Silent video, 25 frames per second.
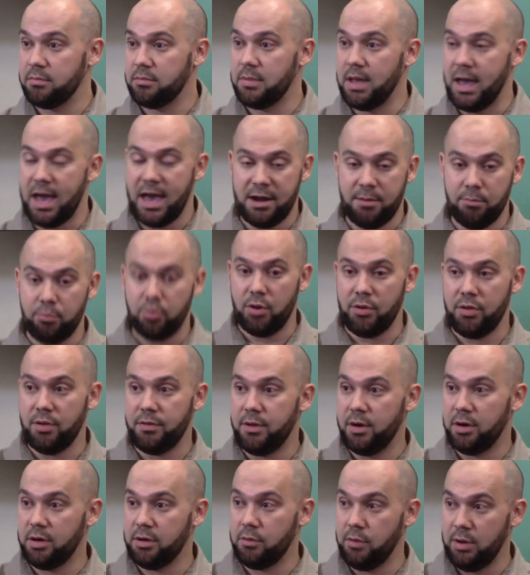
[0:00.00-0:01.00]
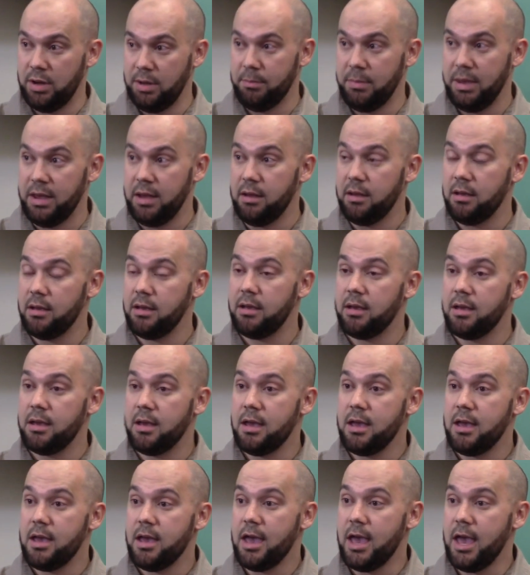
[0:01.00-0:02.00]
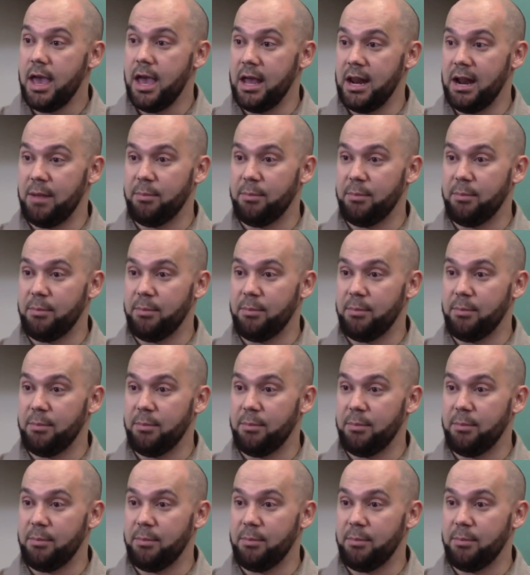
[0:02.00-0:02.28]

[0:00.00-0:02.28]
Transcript: I had a brother there greet me. And